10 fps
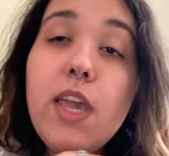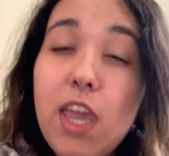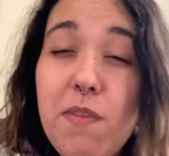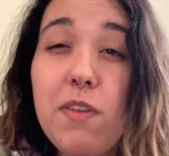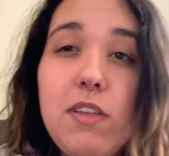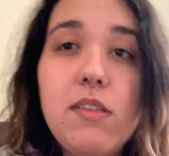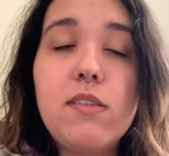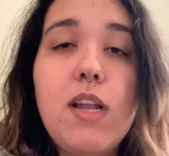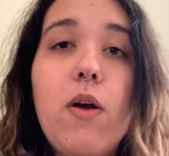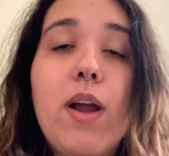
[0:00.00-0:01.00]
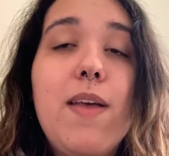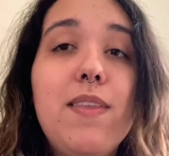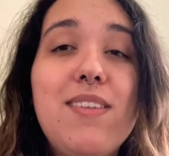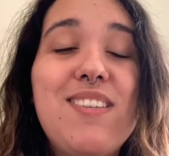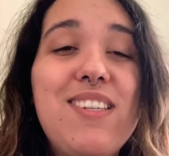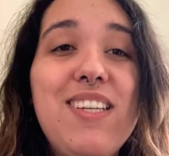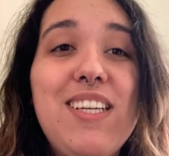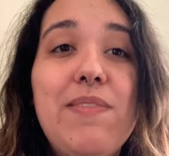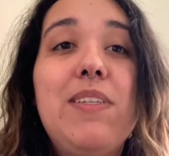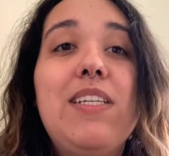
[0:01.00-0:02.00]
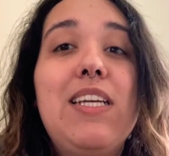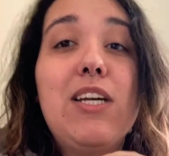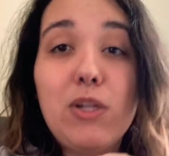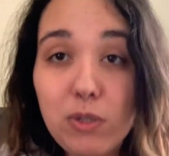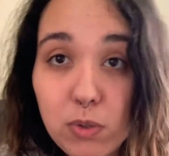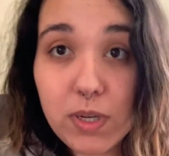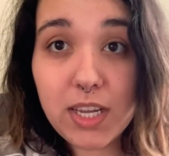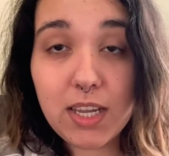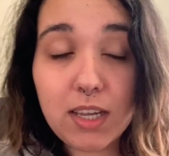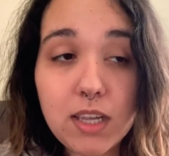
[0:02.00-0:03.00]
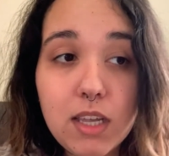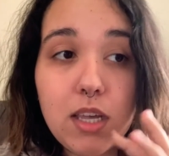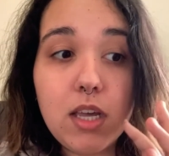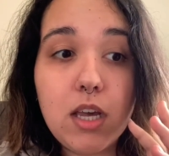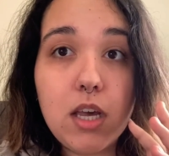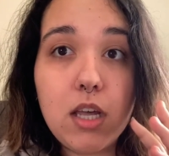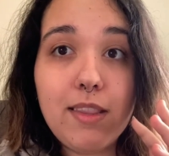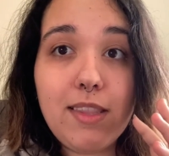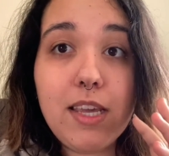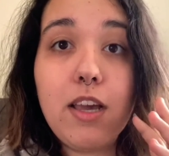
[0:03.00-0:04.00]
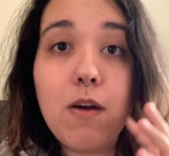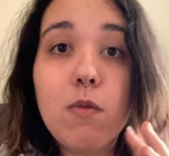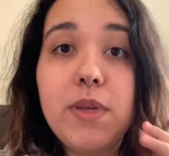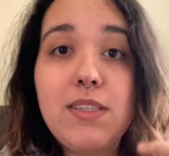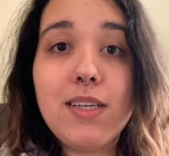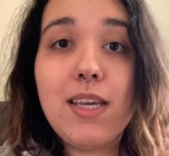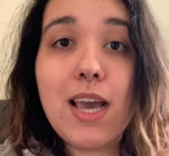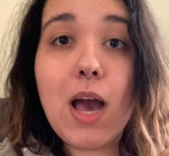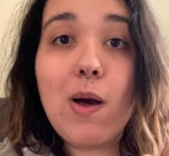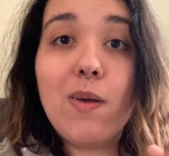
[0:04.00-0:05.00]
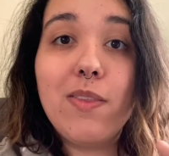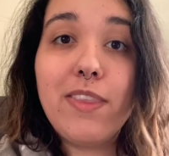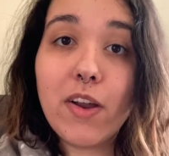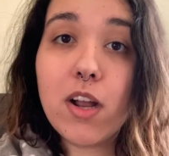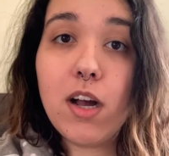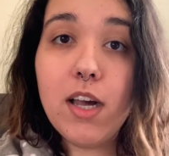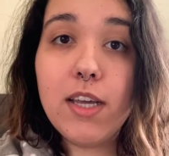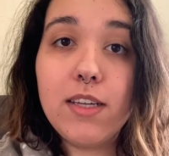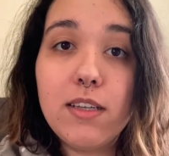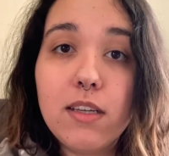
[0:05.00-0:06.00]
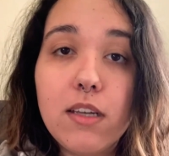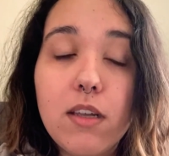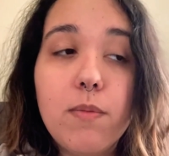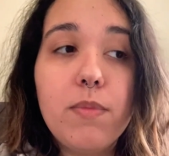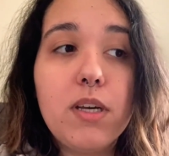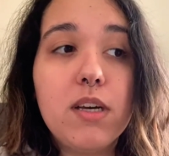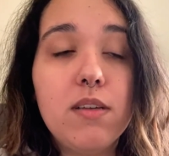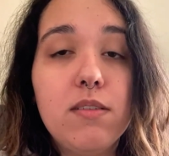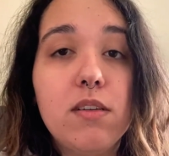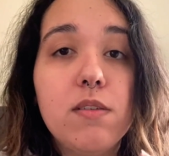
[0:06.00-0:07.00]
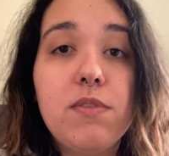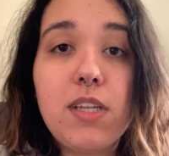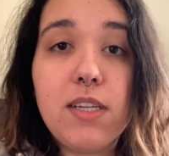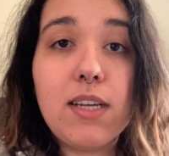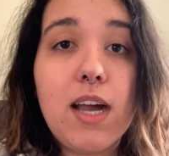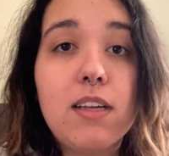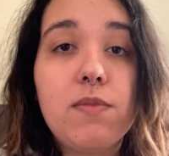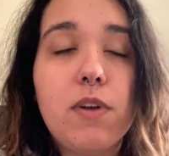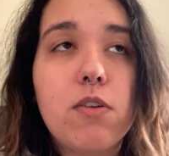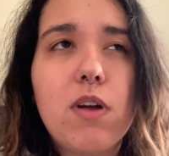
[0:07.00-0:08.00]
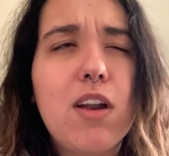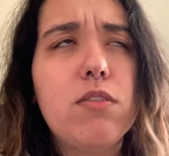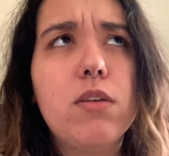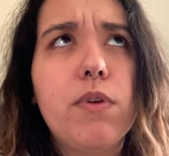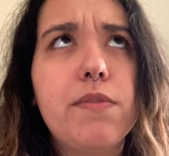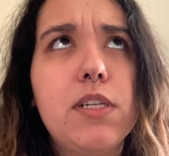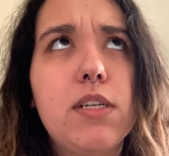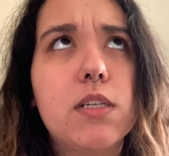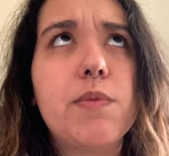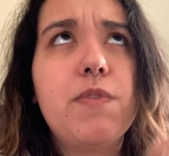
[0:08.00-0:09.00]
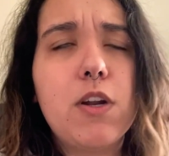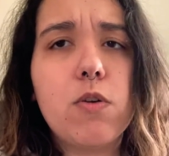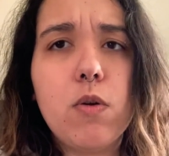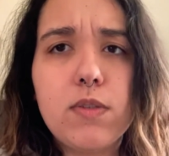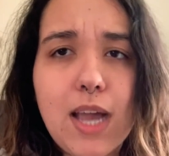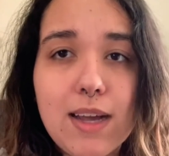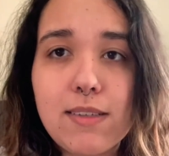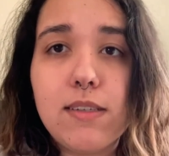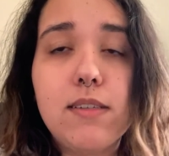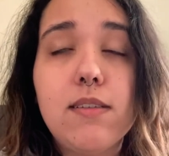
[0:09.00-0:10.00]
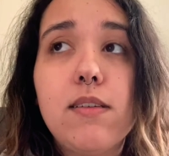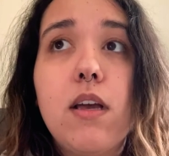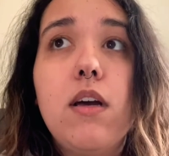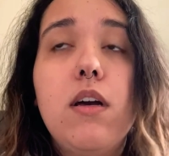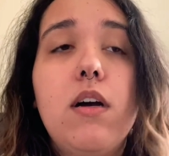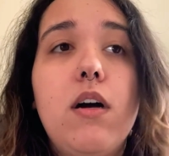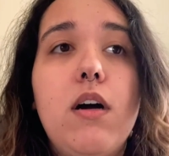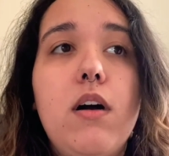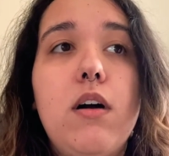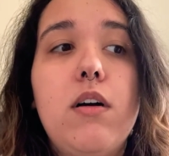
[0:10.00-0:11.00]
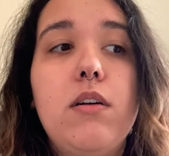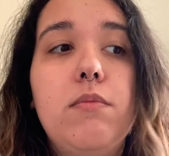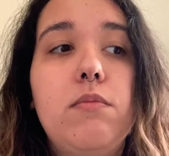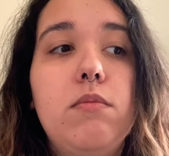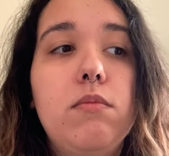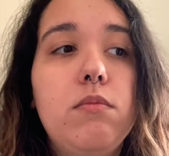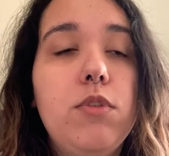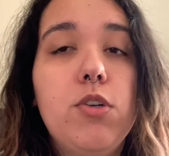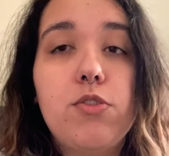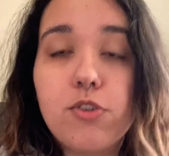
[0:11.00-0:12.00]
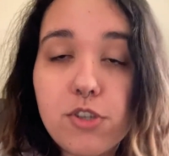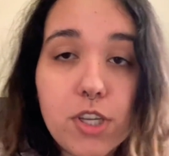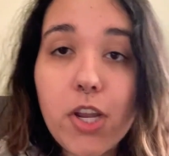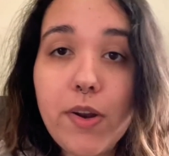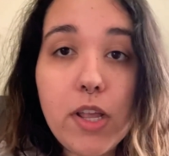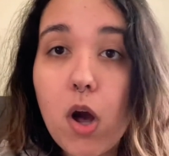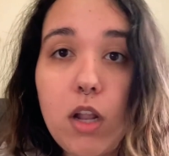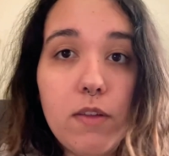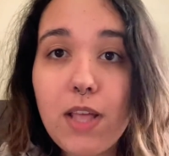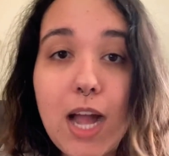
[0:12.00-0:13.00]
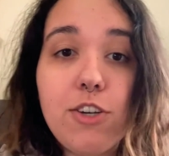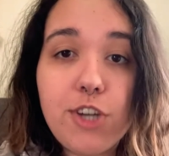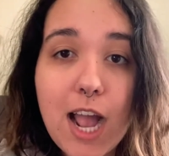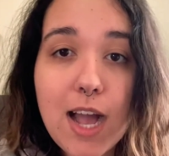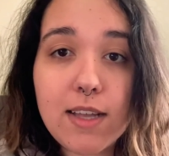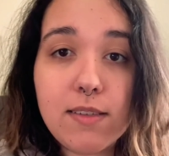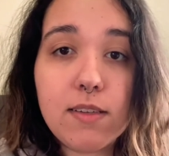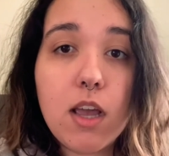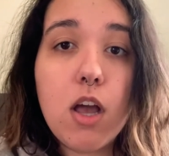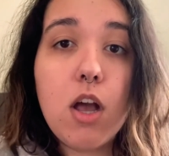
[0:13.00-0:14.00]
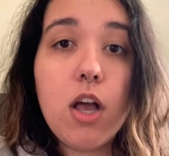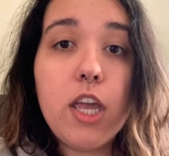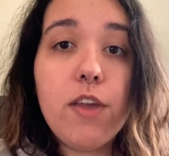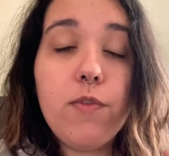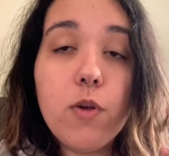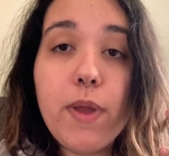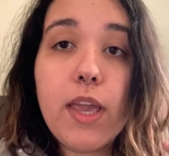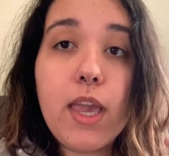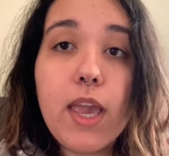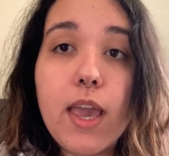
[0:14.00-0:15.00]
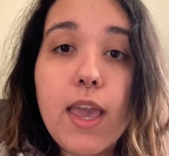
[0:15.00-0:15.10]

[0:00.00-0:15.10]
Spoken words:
$8.56 an hour, and this isn't even including the government taking out their cut because of state tax, federal, I don't think we have state tax, but federal taxes, Social Security, all of that jazz. If you're making